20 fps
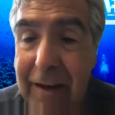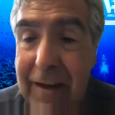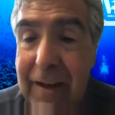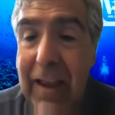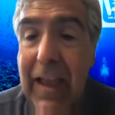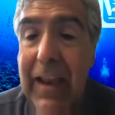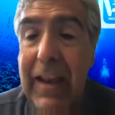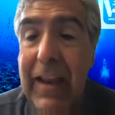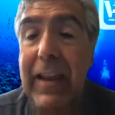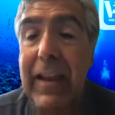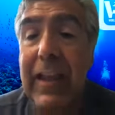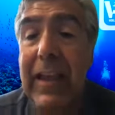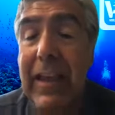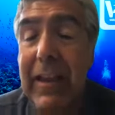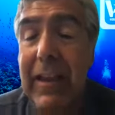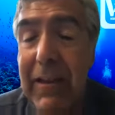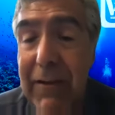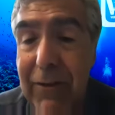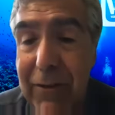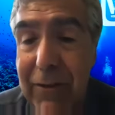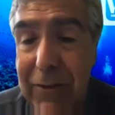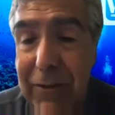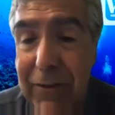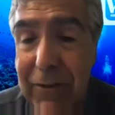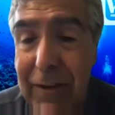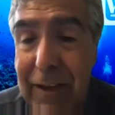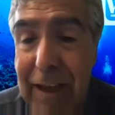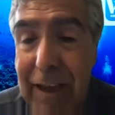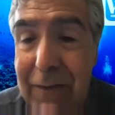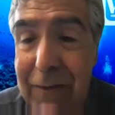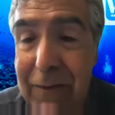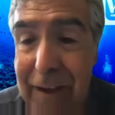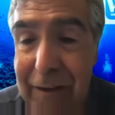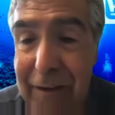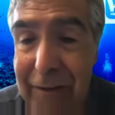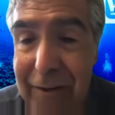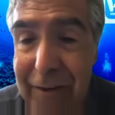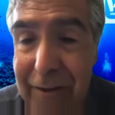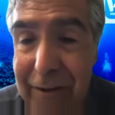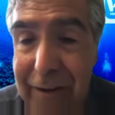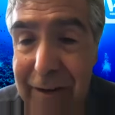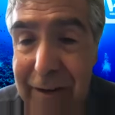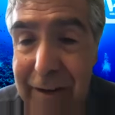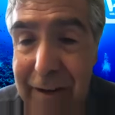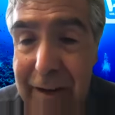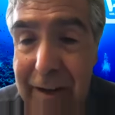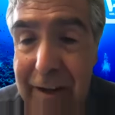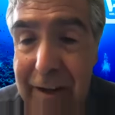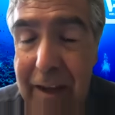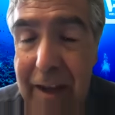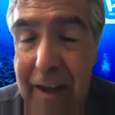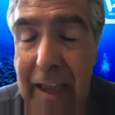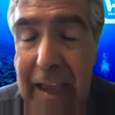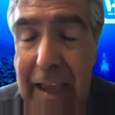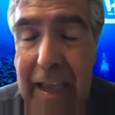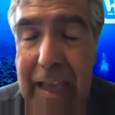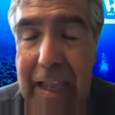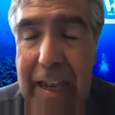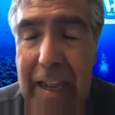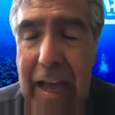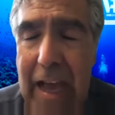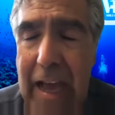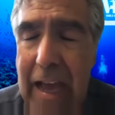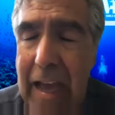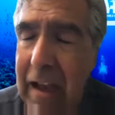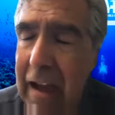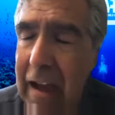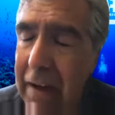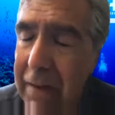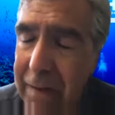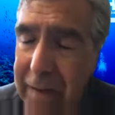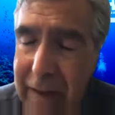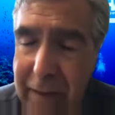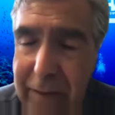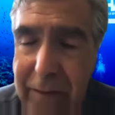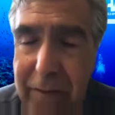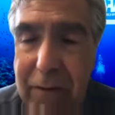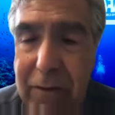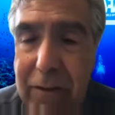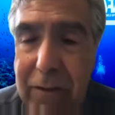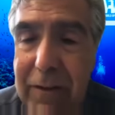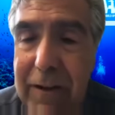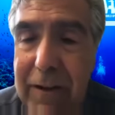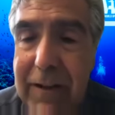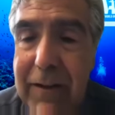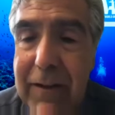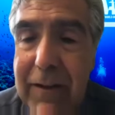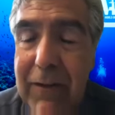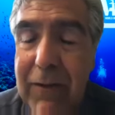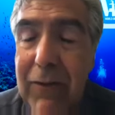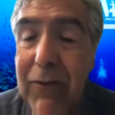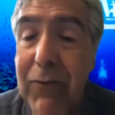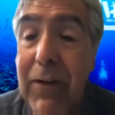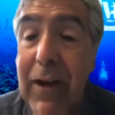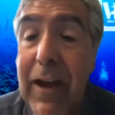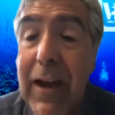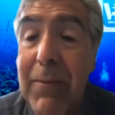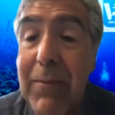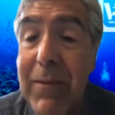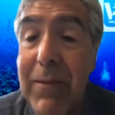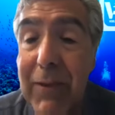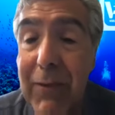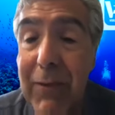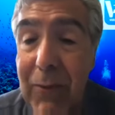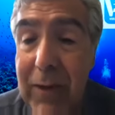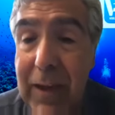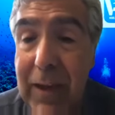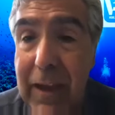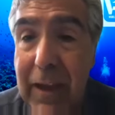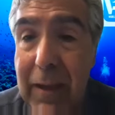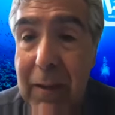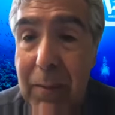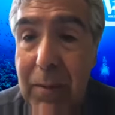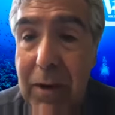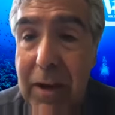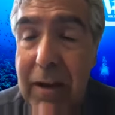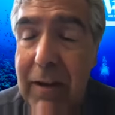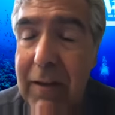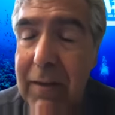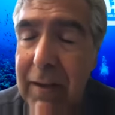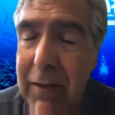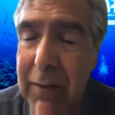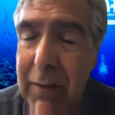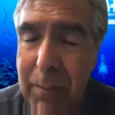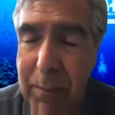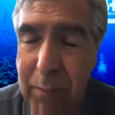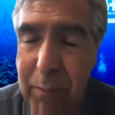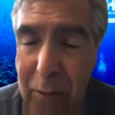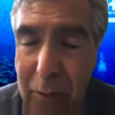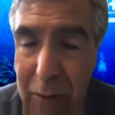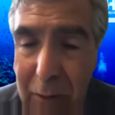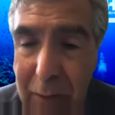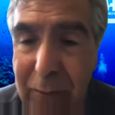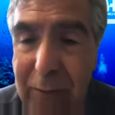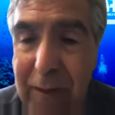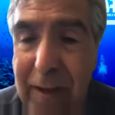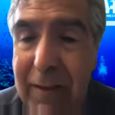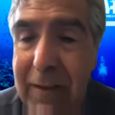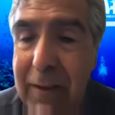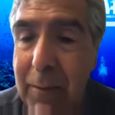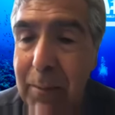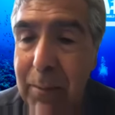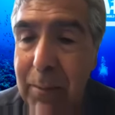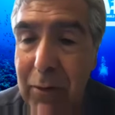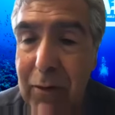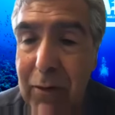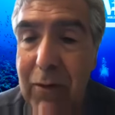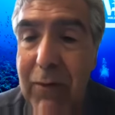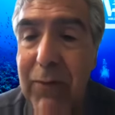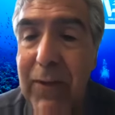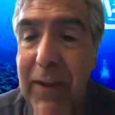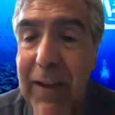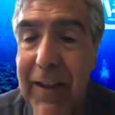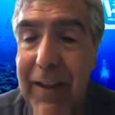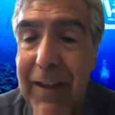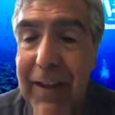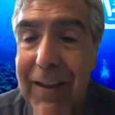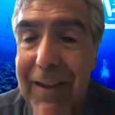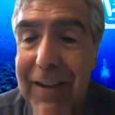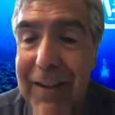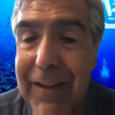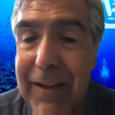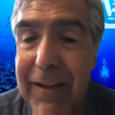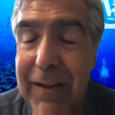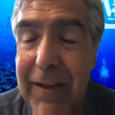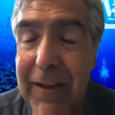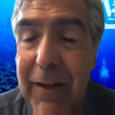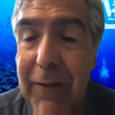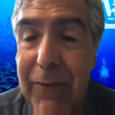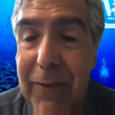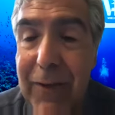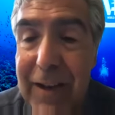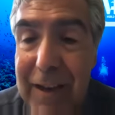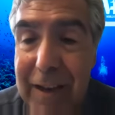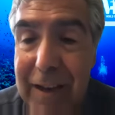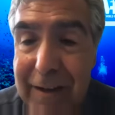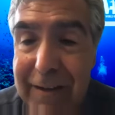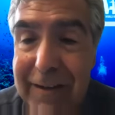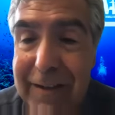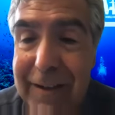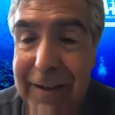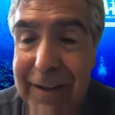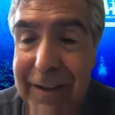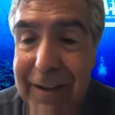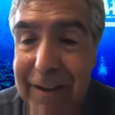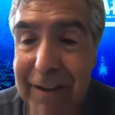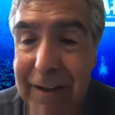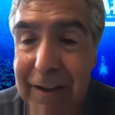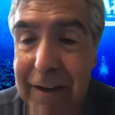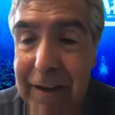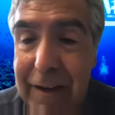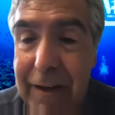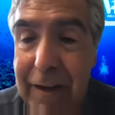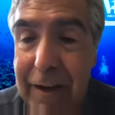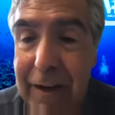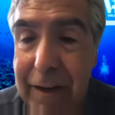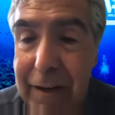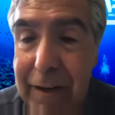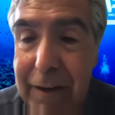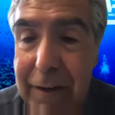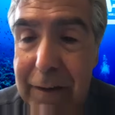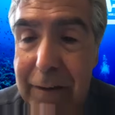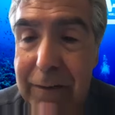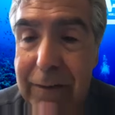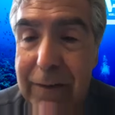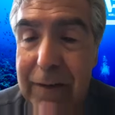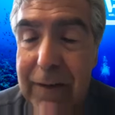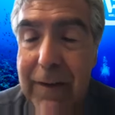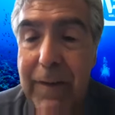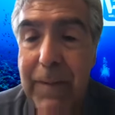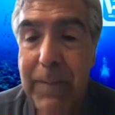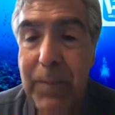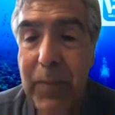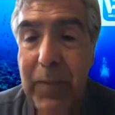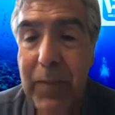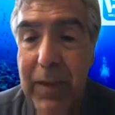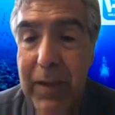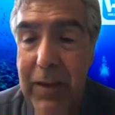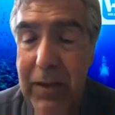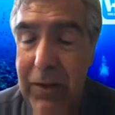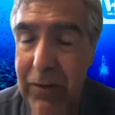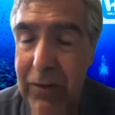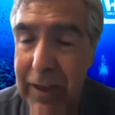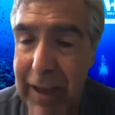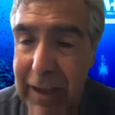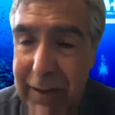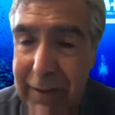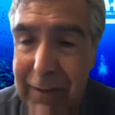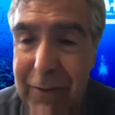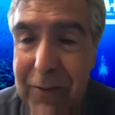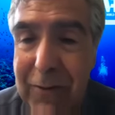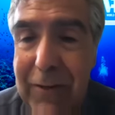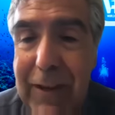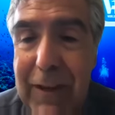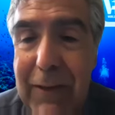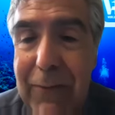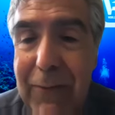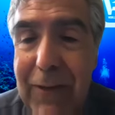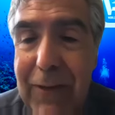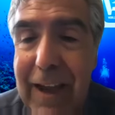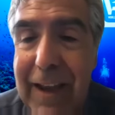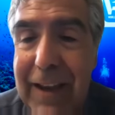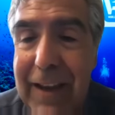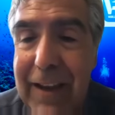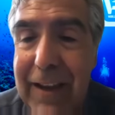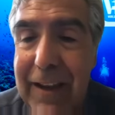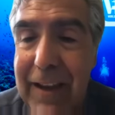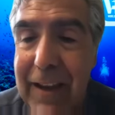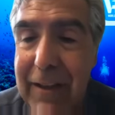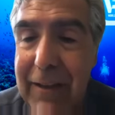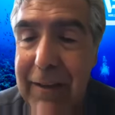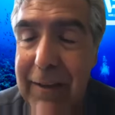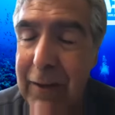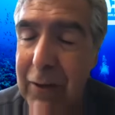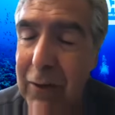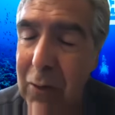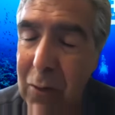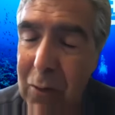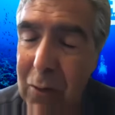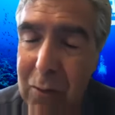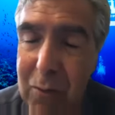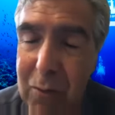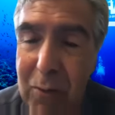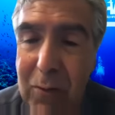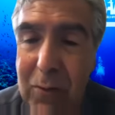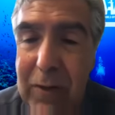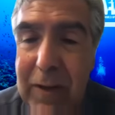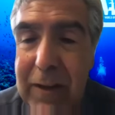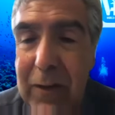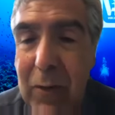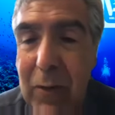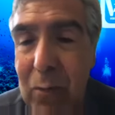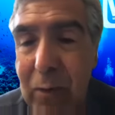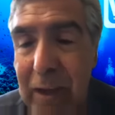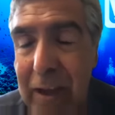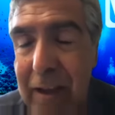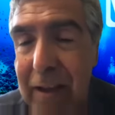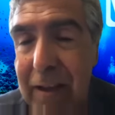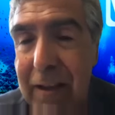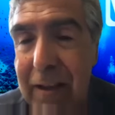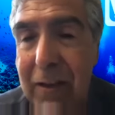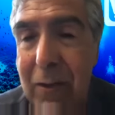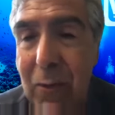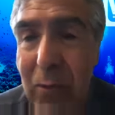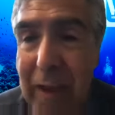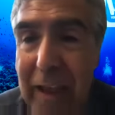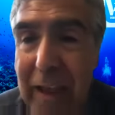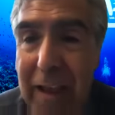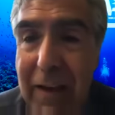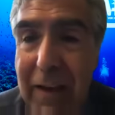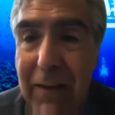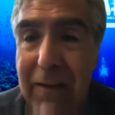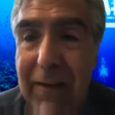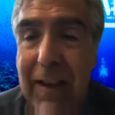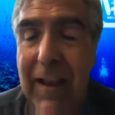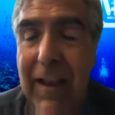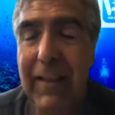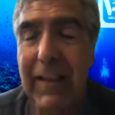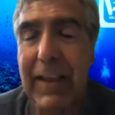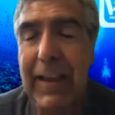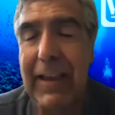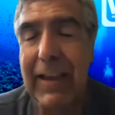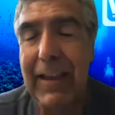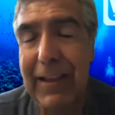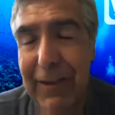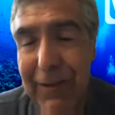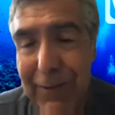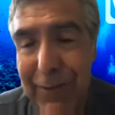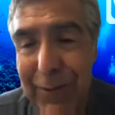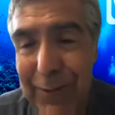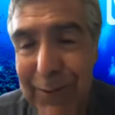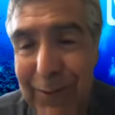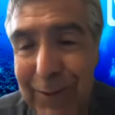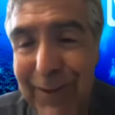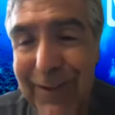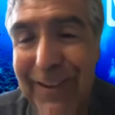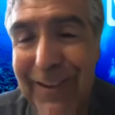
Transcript: and an internal adventure. And yeah. I've never heard it described this way, but it is it's a perfect definition of, you know, externally fighting against the cold and the wind and the waves, and the internal